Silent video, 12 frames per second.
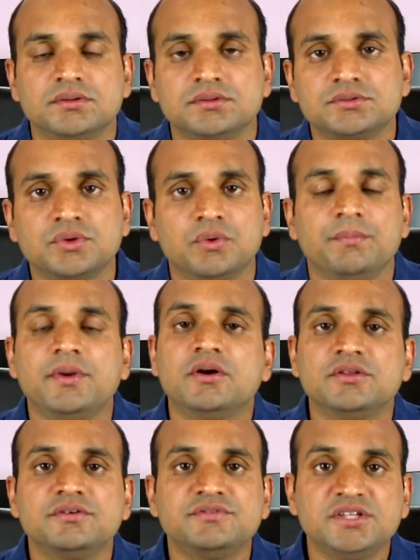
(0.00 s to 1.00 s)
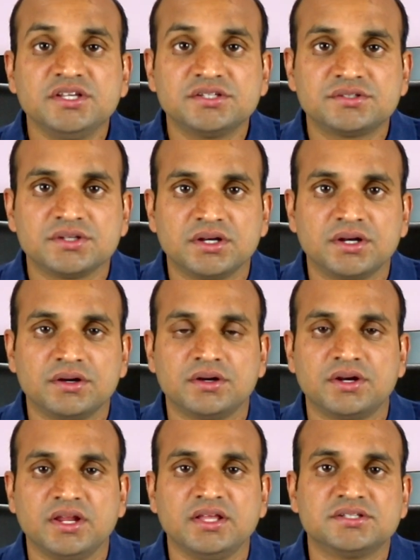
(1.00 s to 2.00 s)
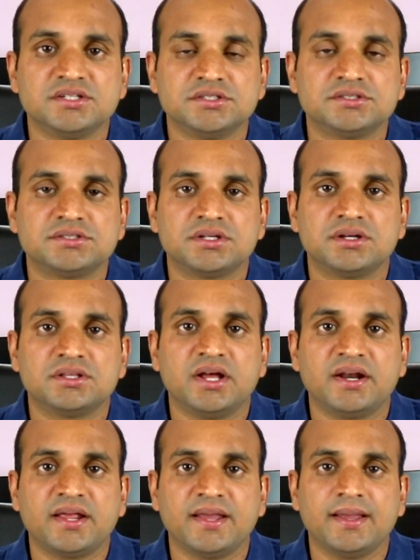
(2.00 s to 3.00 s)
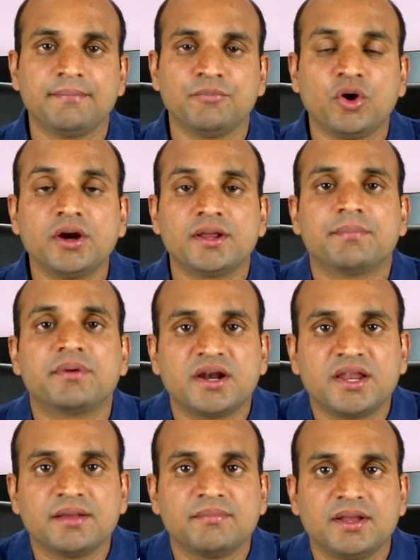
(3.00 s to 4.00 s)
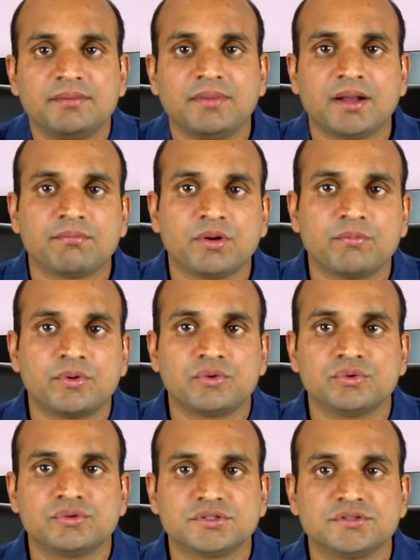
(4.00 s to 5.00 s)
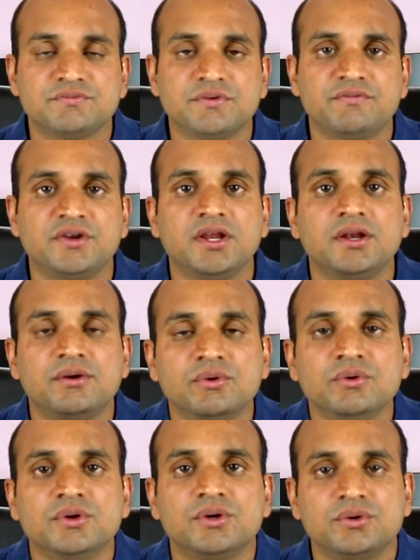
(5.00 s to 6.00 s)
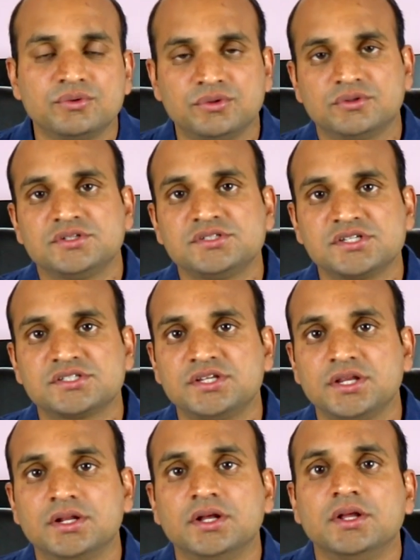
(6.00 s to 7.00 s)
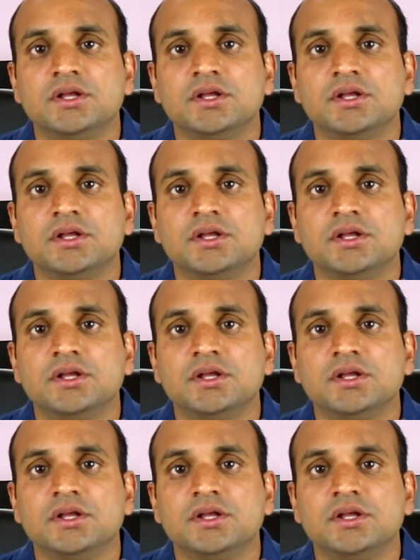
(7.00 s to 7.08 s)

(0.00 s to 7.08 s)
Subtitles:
So because of these reasons that I am not upgrading my MacBook Pro 2015 to 2016.